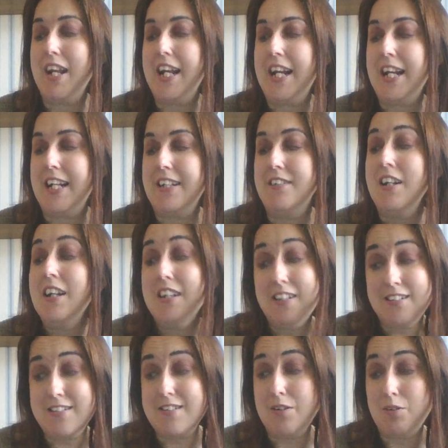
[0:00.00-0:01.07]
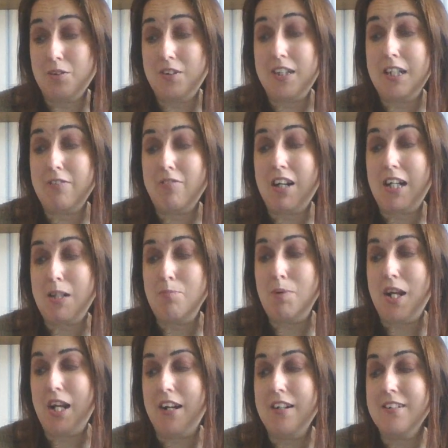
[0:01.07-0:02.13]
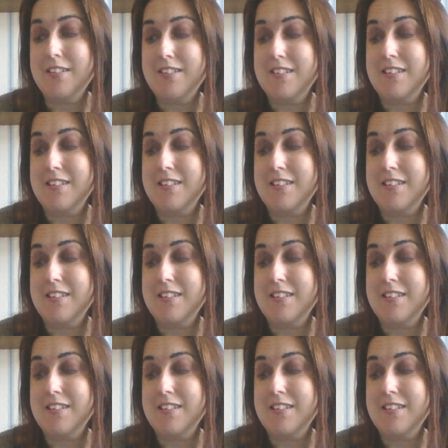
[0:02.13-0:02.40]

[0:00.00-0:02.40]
in Saudi Arabia.